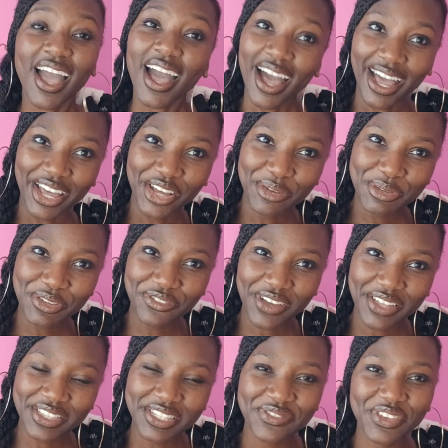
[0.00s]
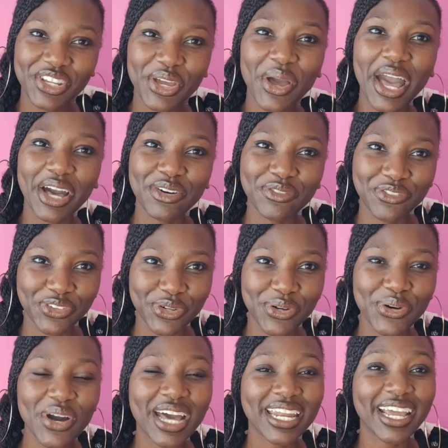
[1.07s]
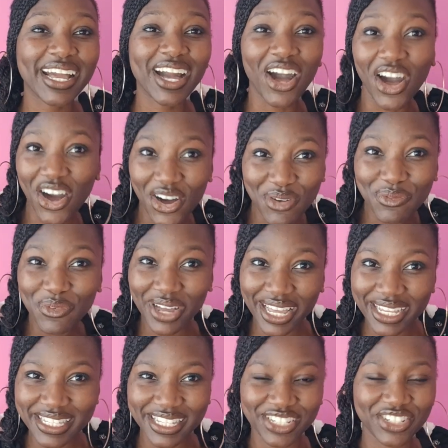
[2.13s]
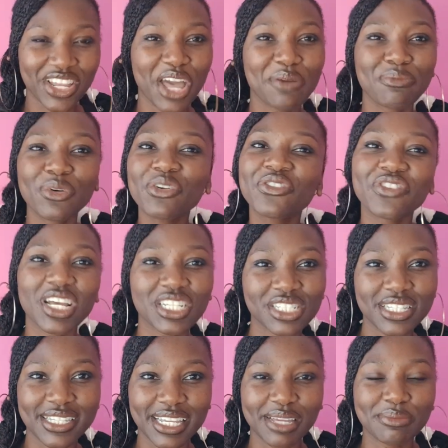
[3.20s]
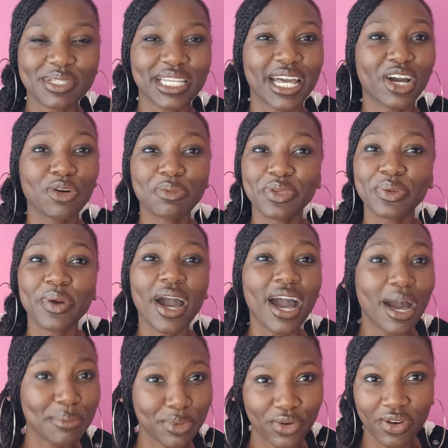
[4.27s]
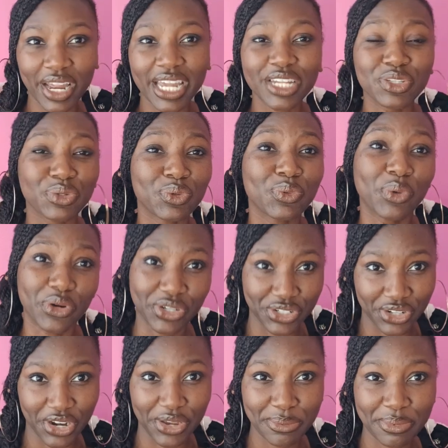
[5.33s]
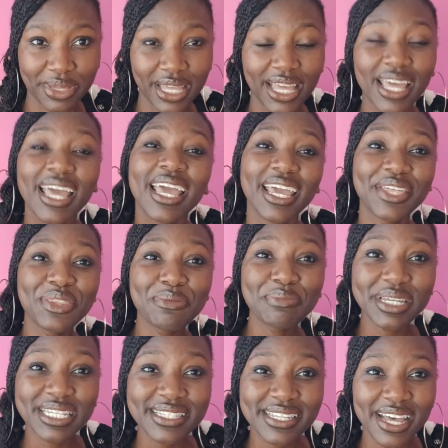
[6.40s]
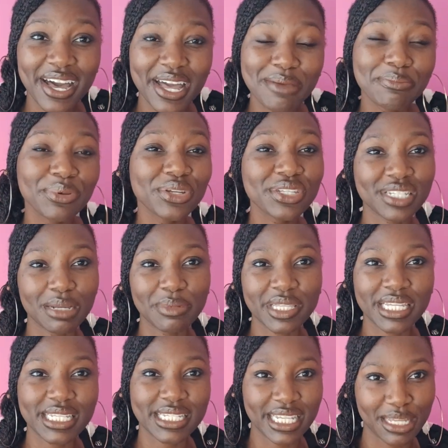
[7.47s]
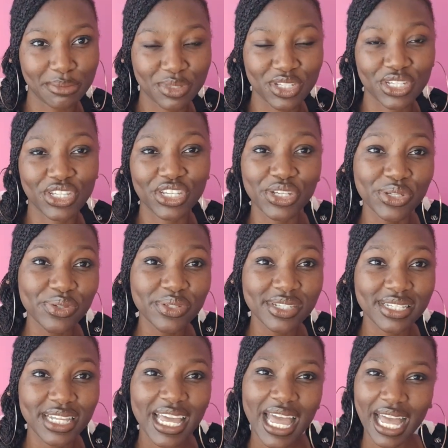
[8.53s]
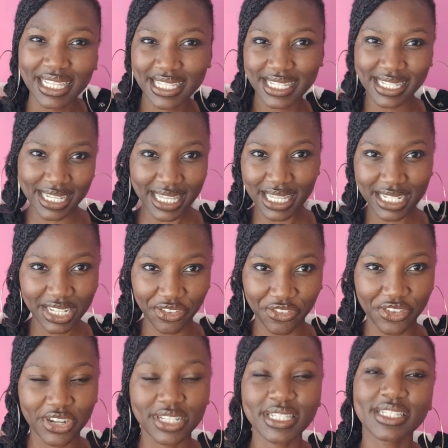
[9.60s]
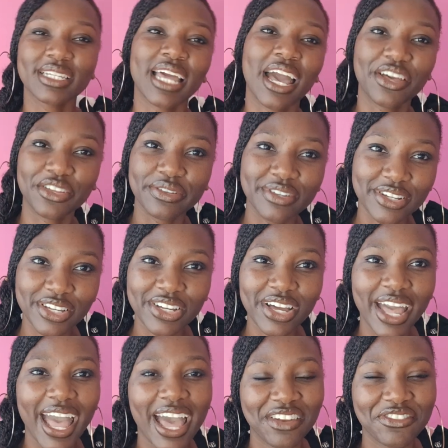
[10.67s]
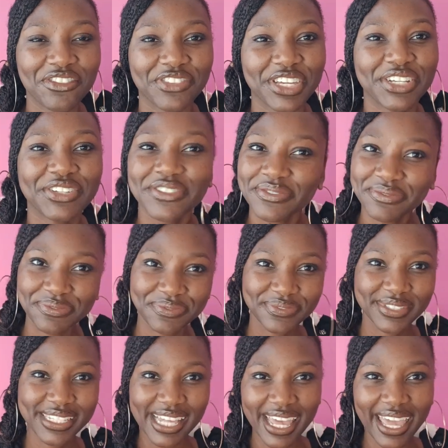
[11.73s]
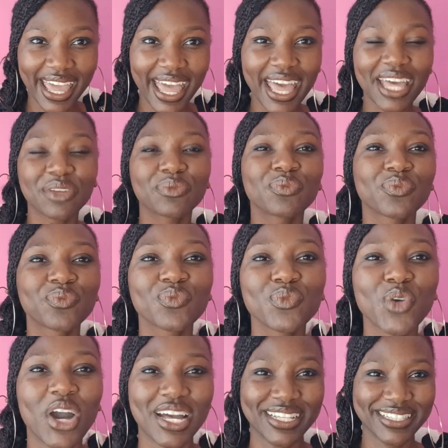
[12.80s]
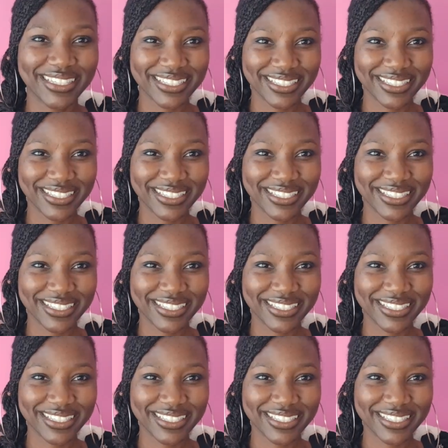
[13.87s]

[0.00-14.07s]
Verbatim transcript: I hope you found this video helpful, and I can't wait to share more fashion tips to help you upgrade your wardrobe. In the meantime, put some of these tips to use and see the difference in how you look and feel. Take care. Mwah.